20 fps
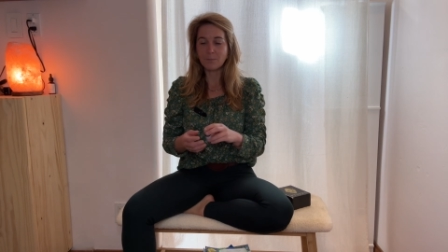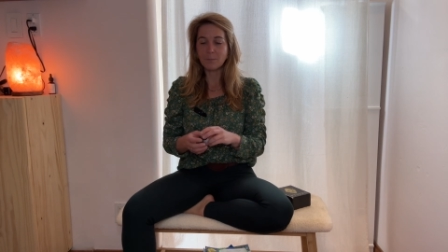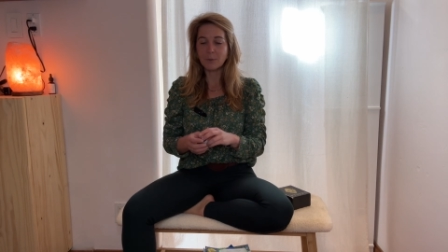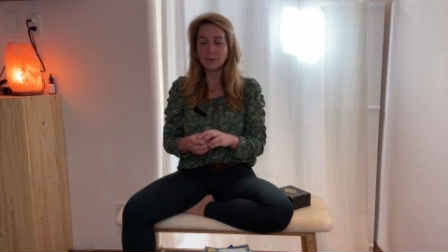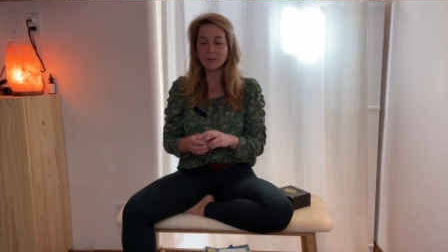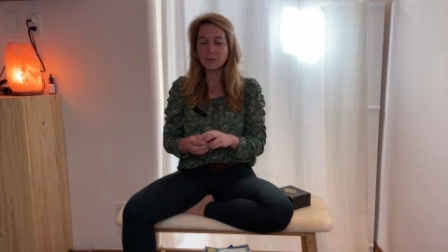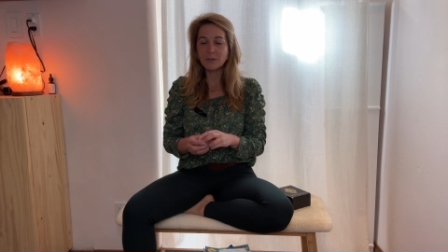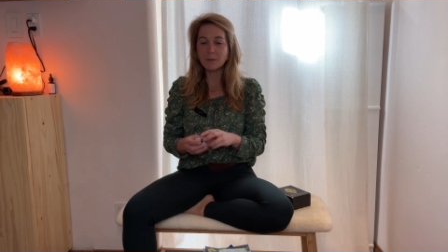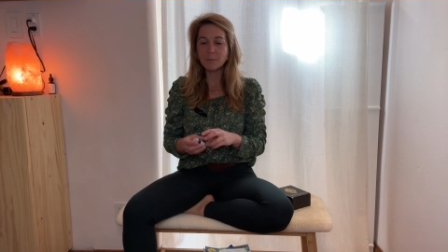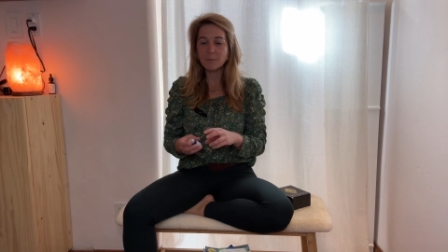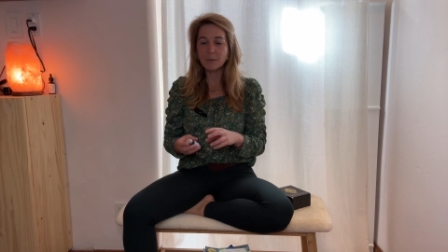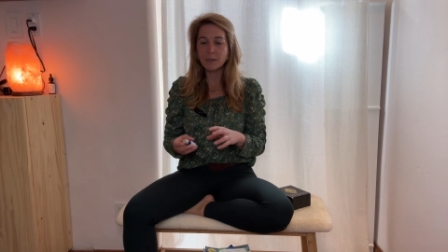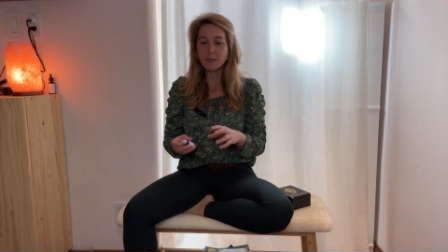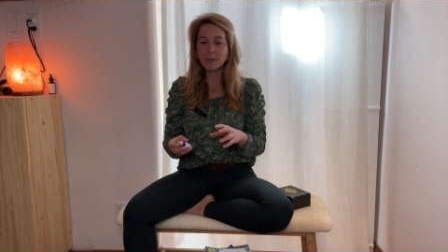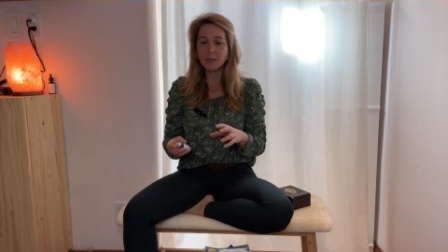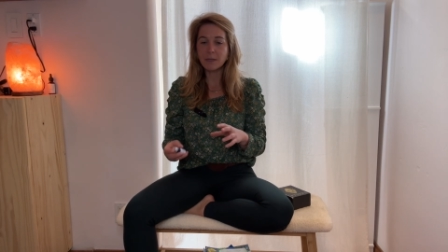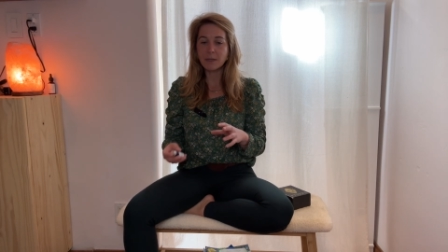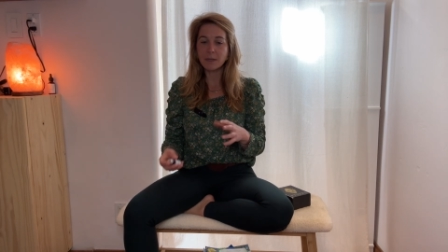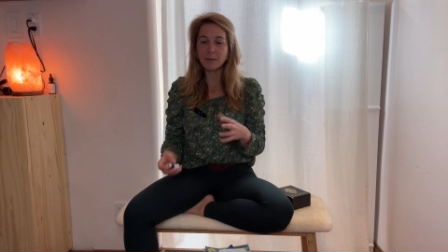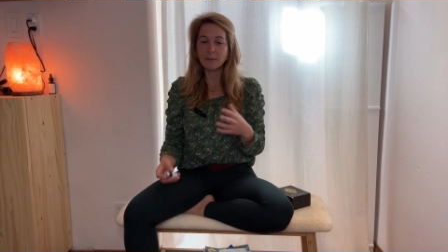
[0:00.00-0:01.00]
But to
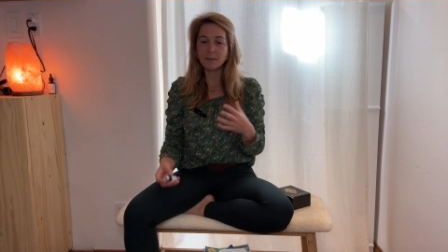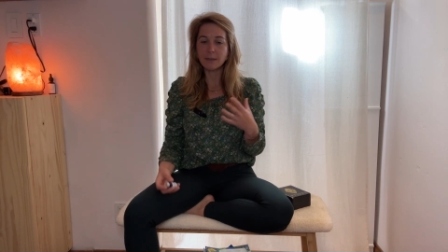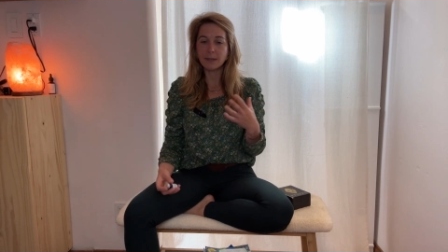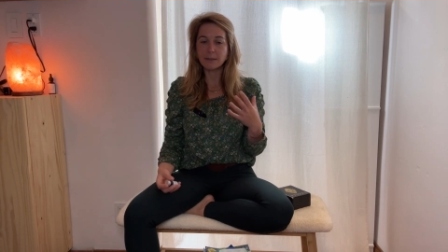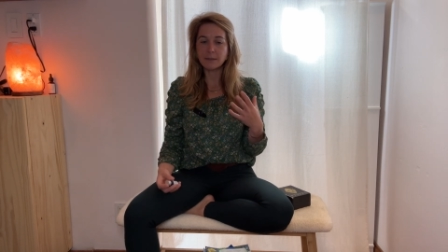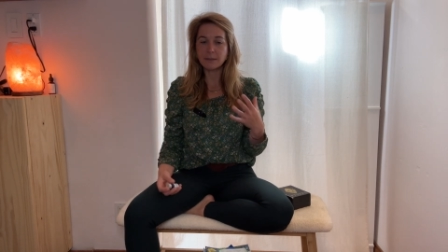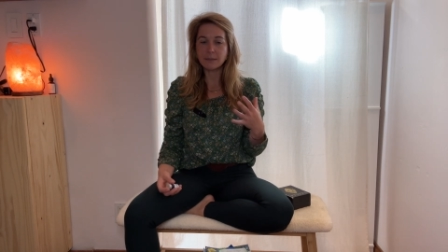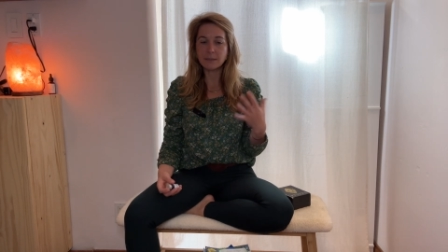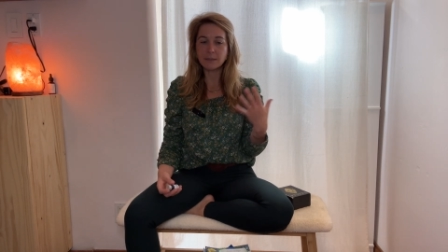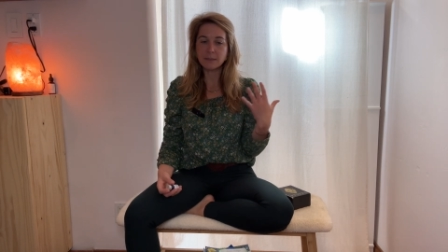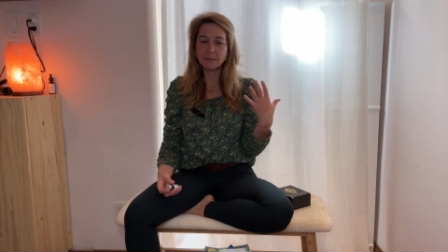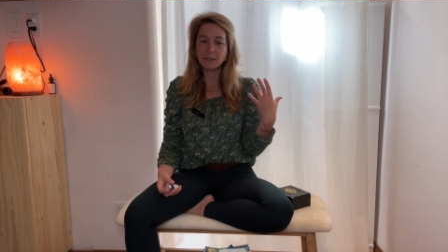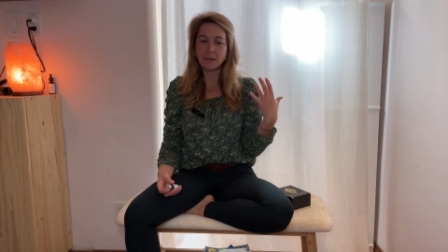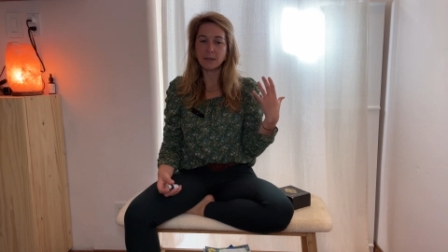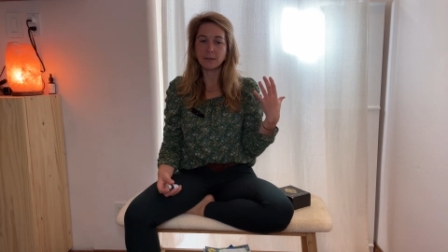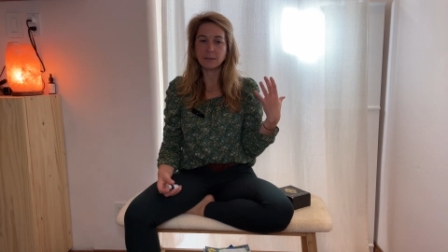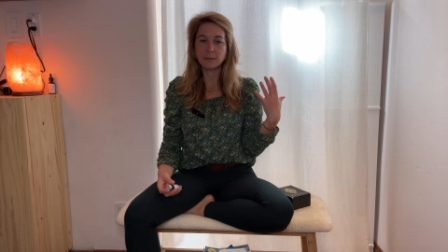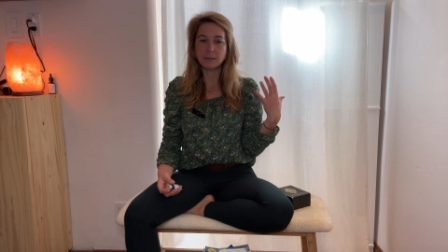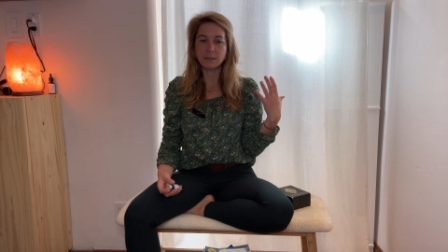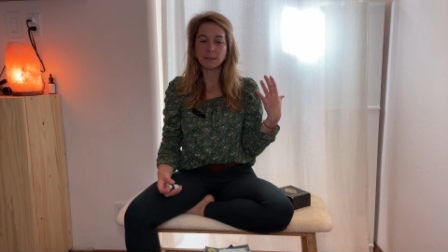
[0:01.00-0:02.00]
me, it lends this
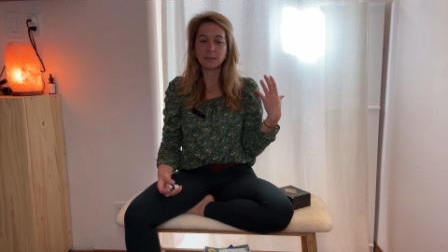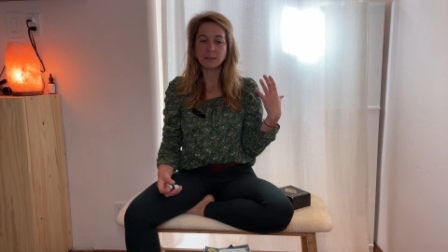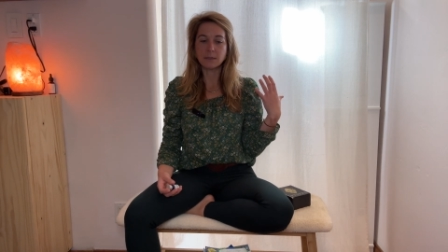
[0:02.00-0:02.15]
essence